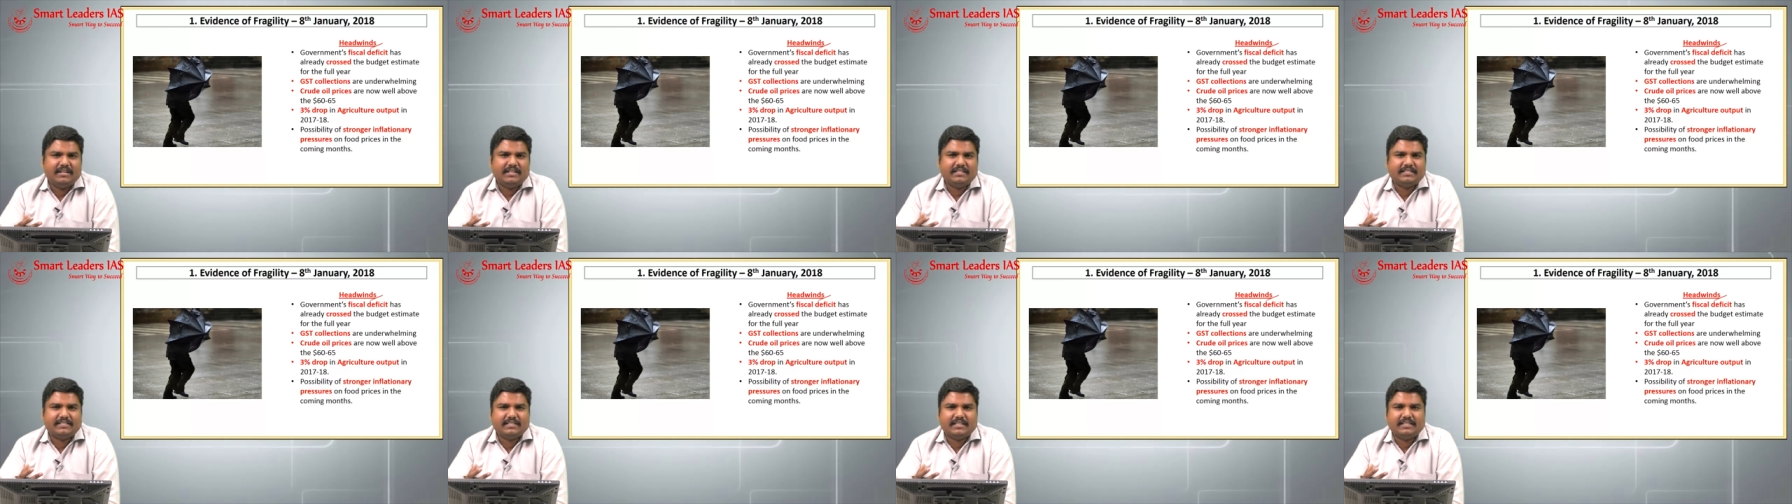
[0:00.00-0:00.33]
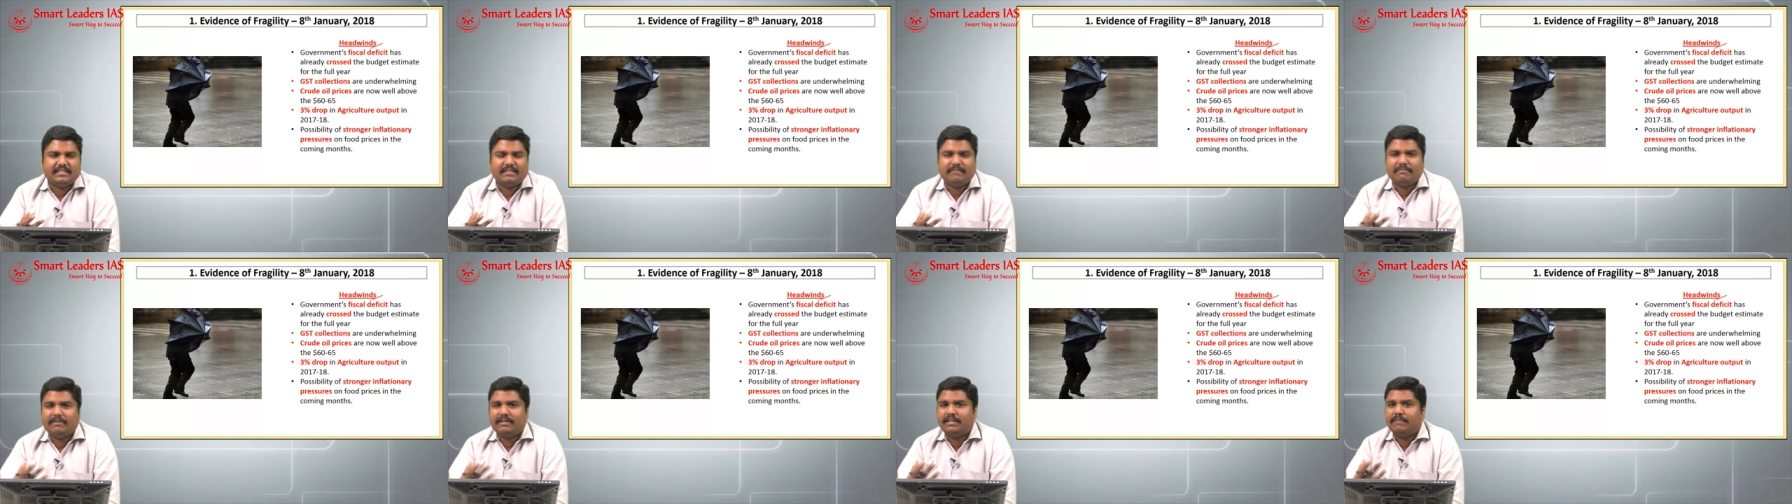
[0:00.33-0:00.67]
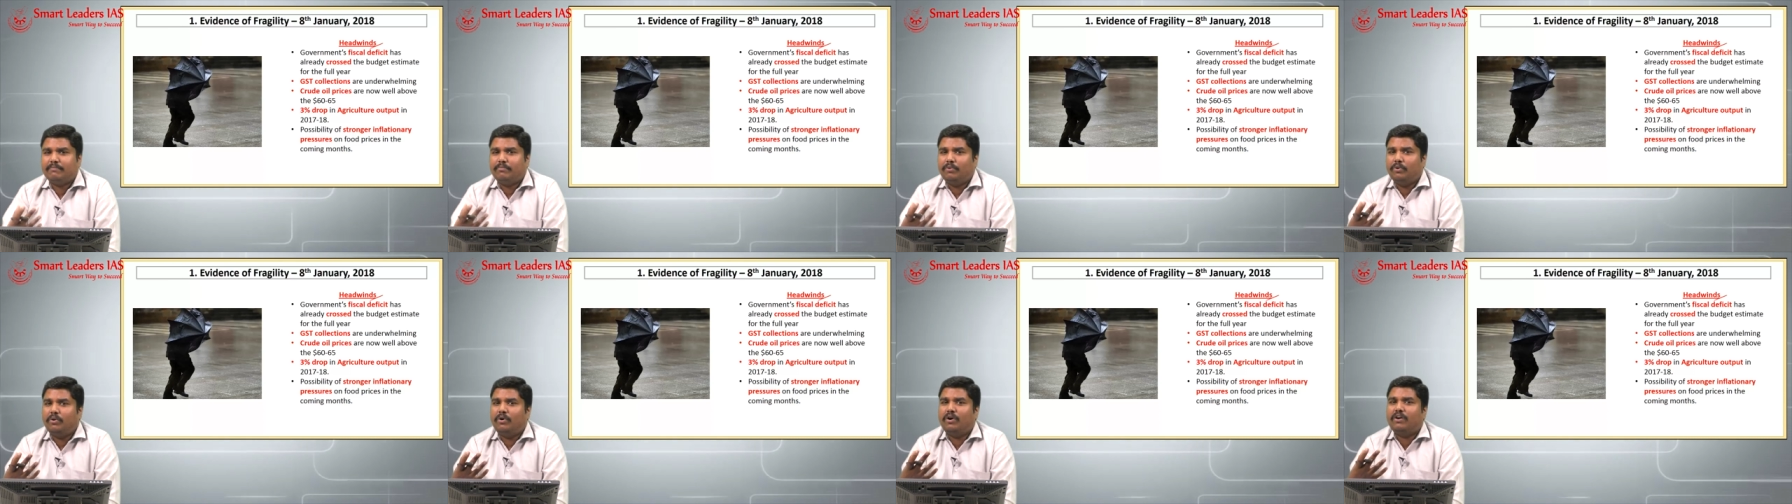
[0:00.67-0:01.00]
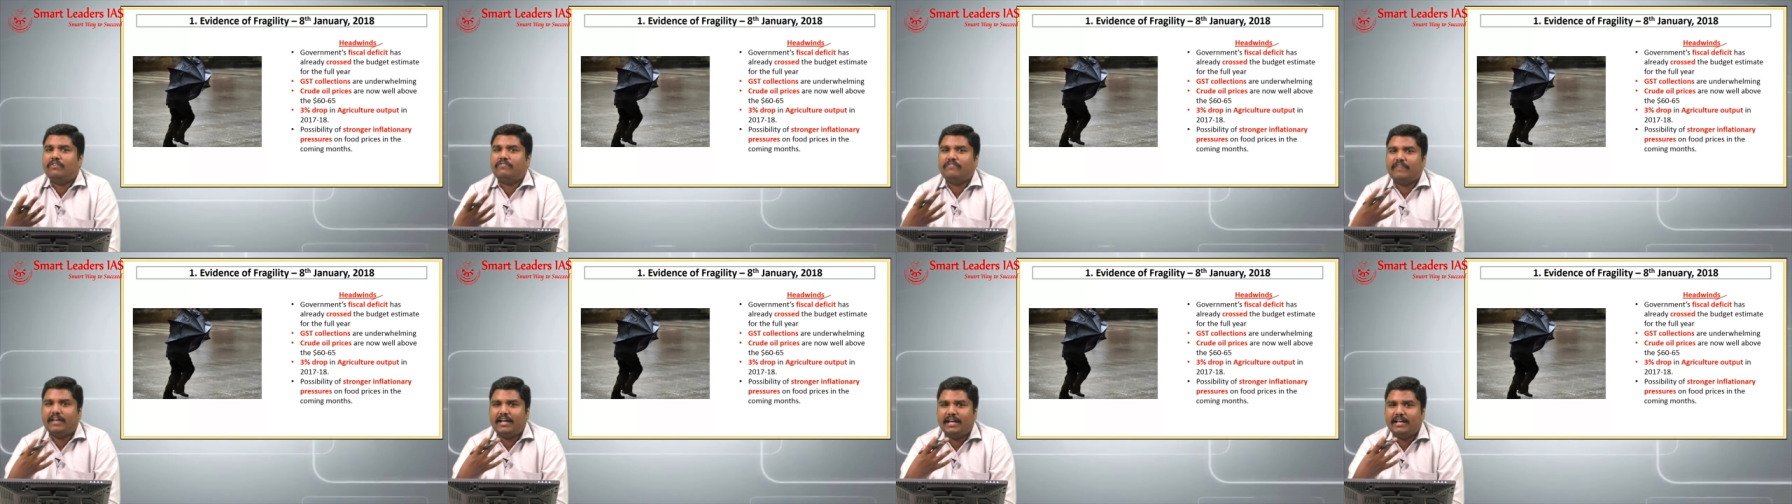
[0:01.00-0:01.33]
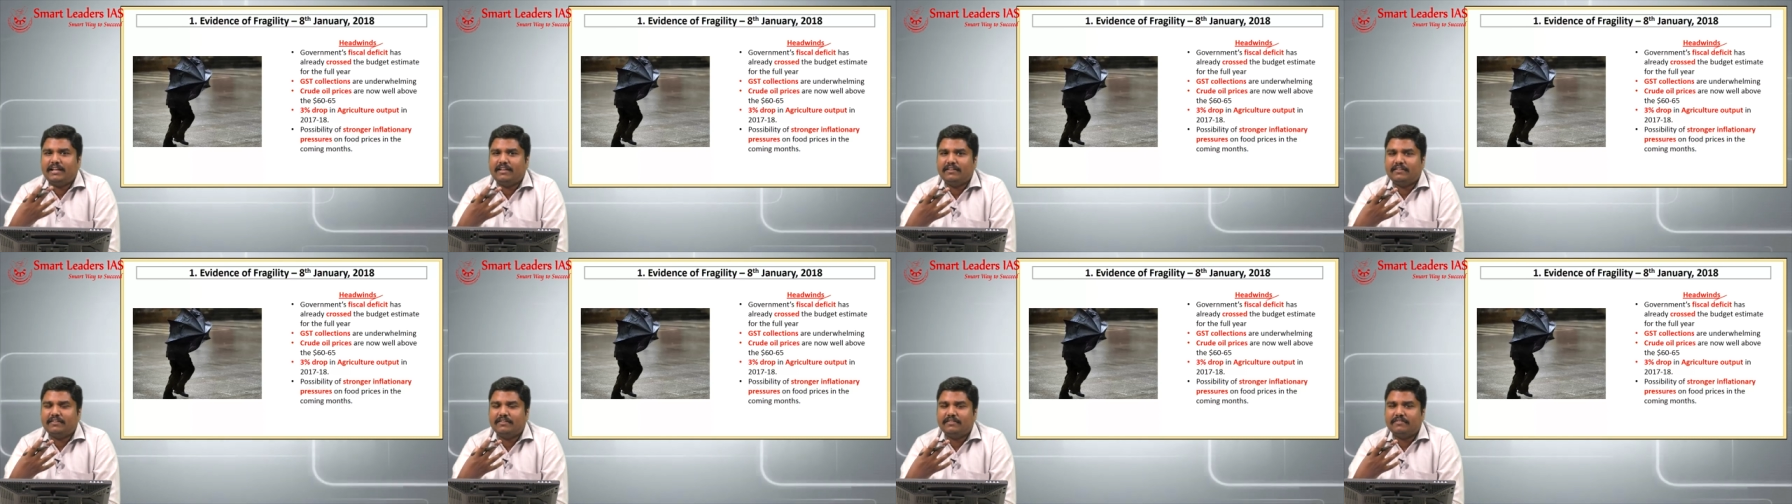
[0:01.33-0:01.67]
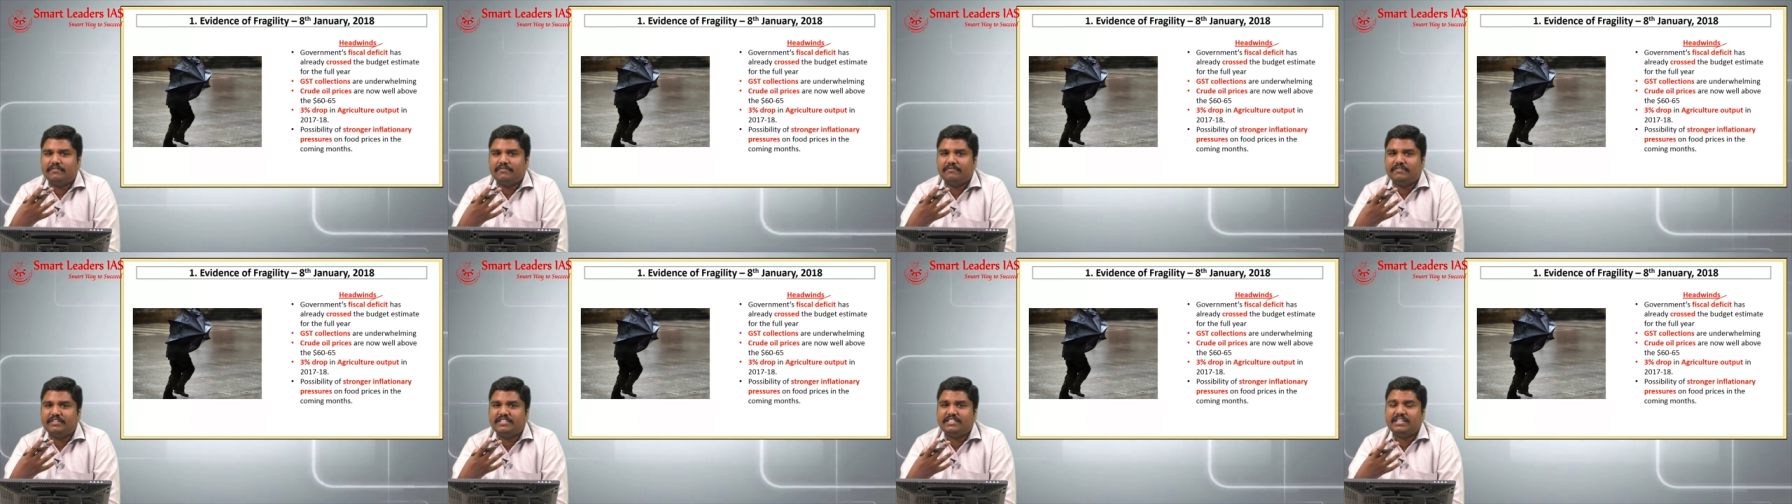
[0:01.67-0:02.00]
is nothing but a blow of air
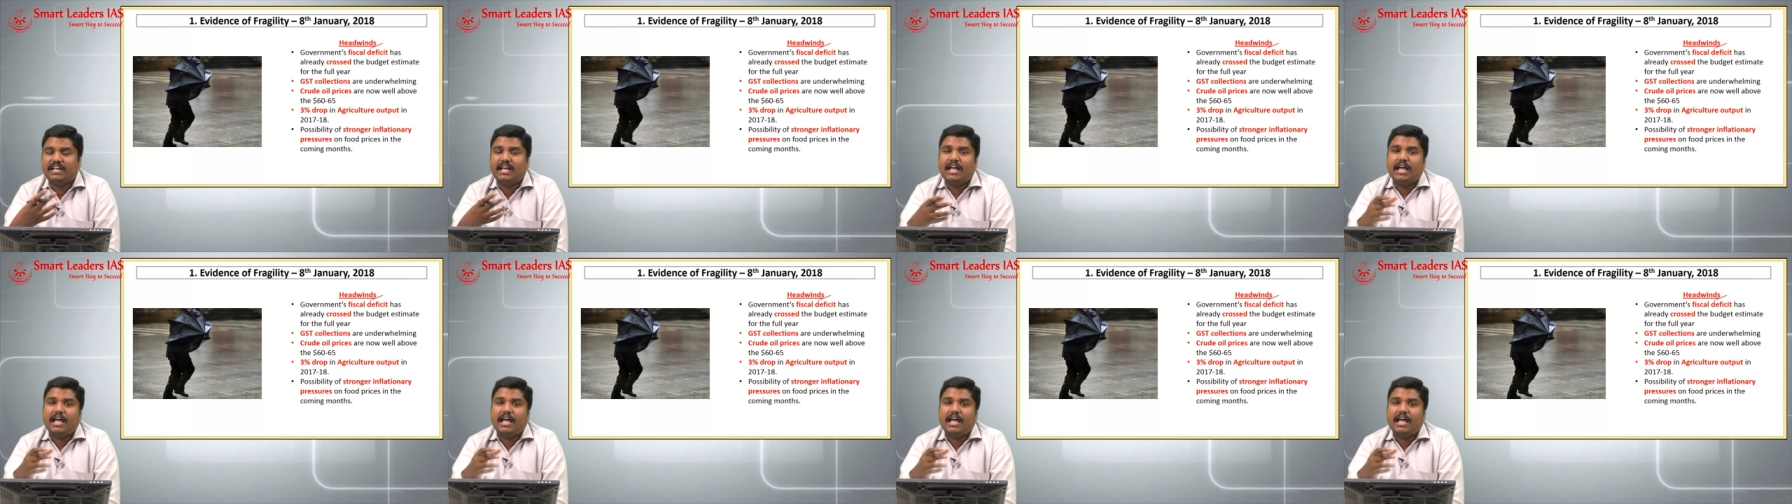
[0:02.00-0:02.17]
which